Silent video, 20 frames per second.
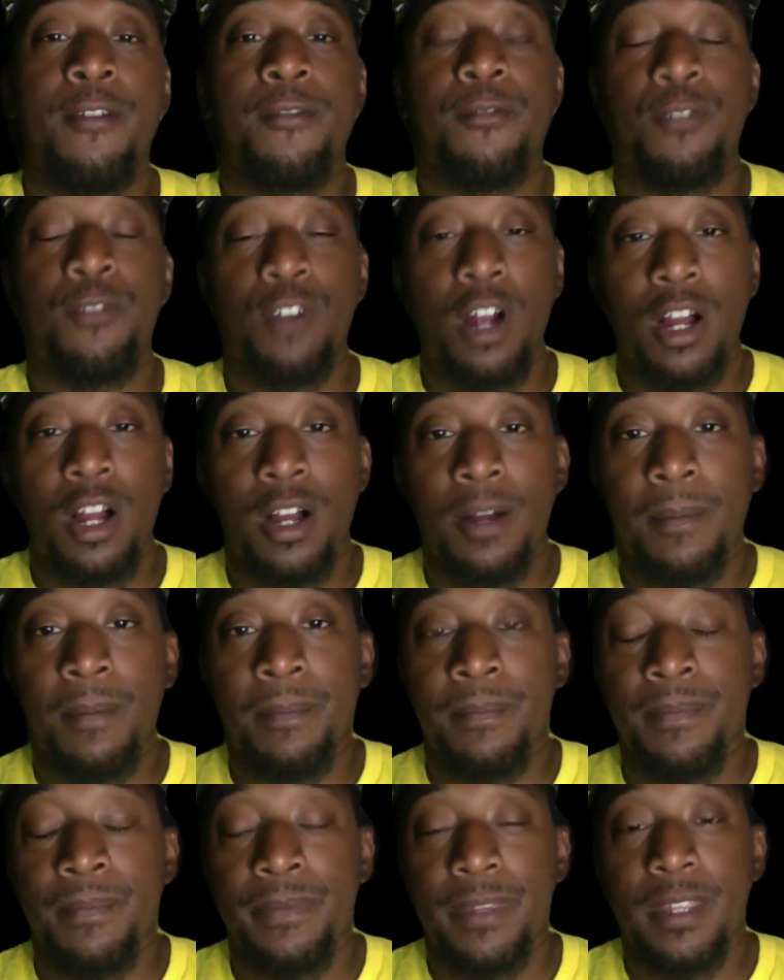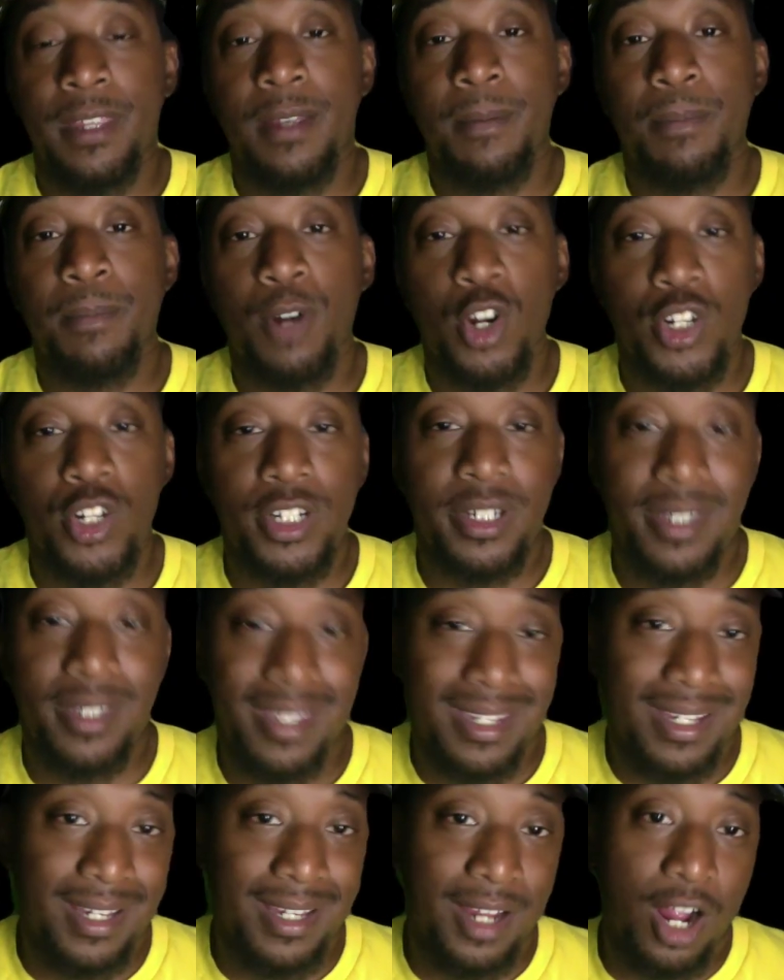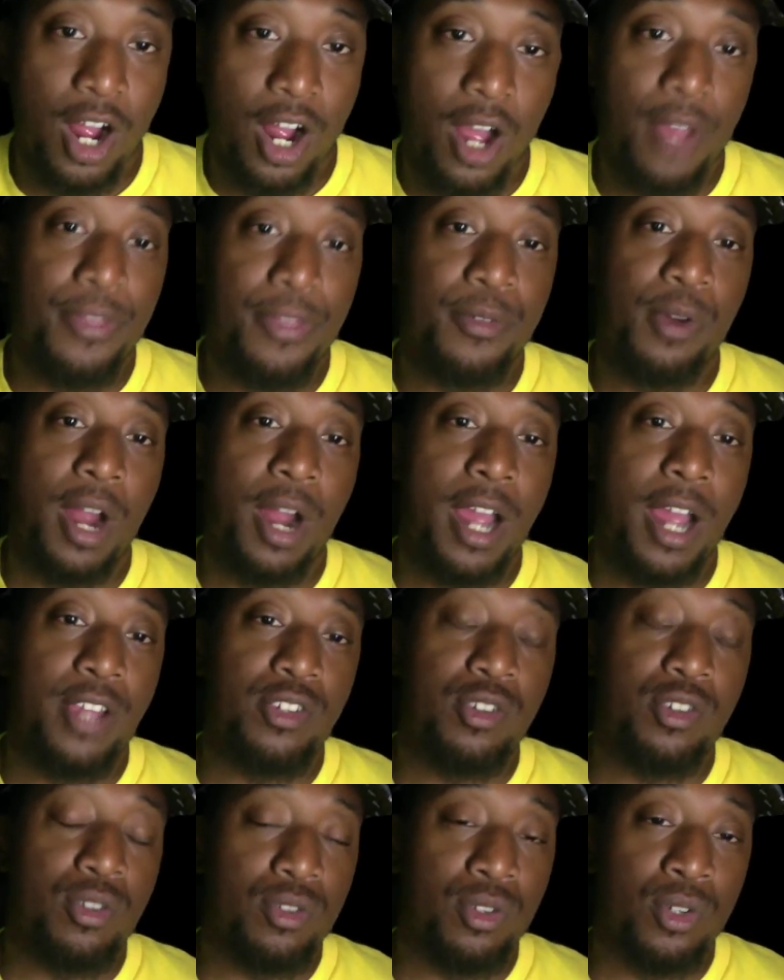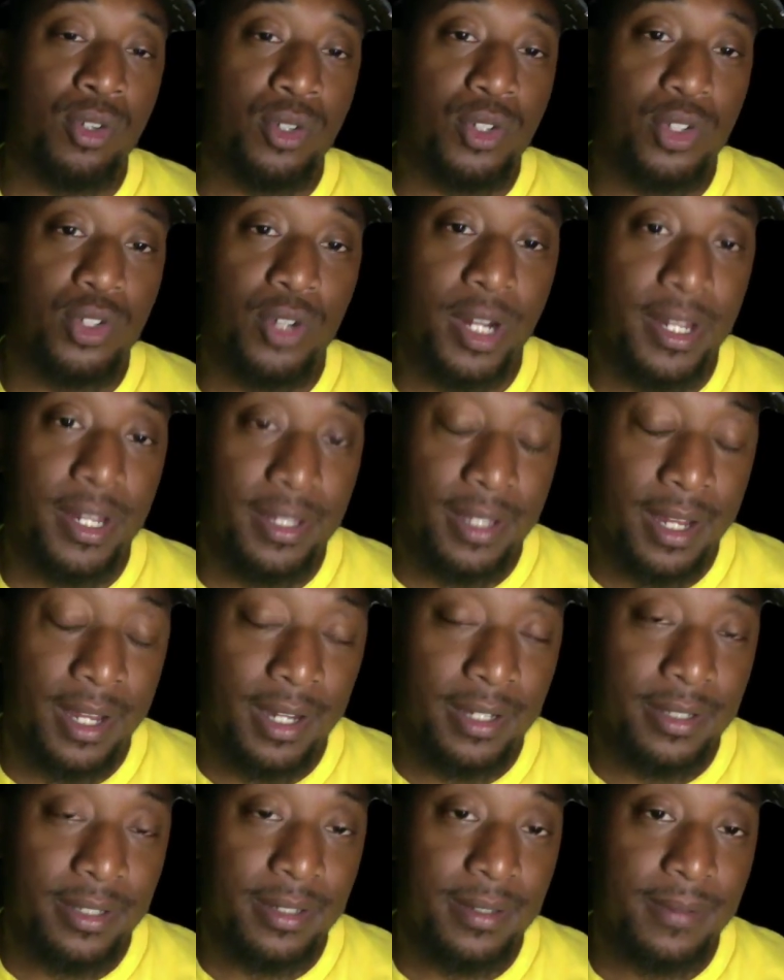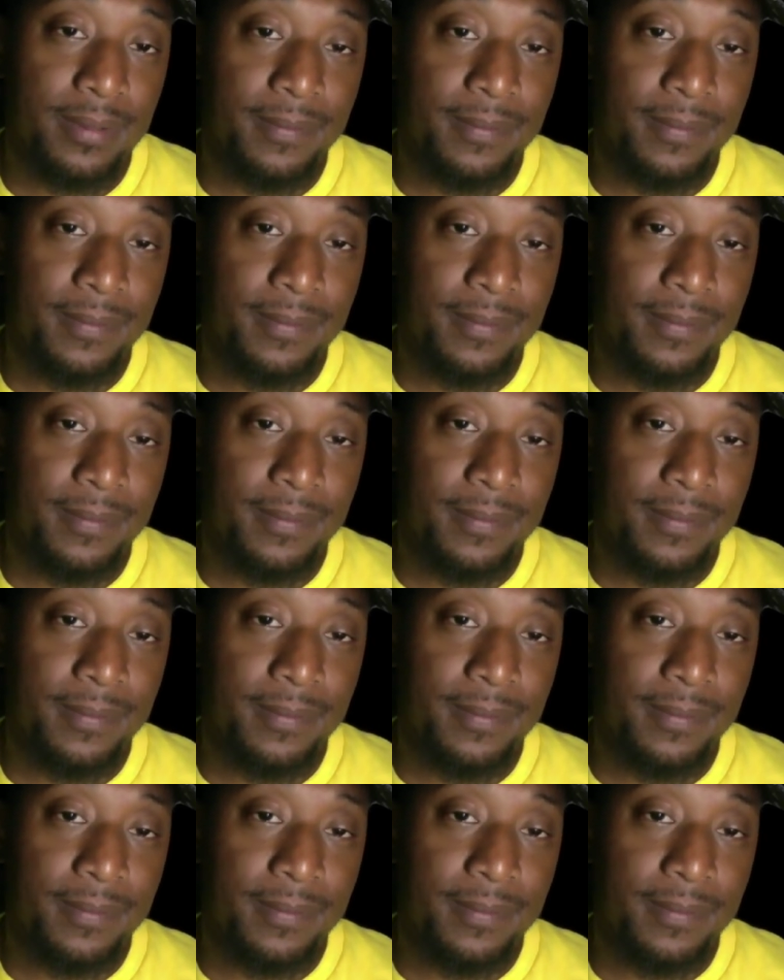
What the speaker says: from purchasing authorized user trade lines.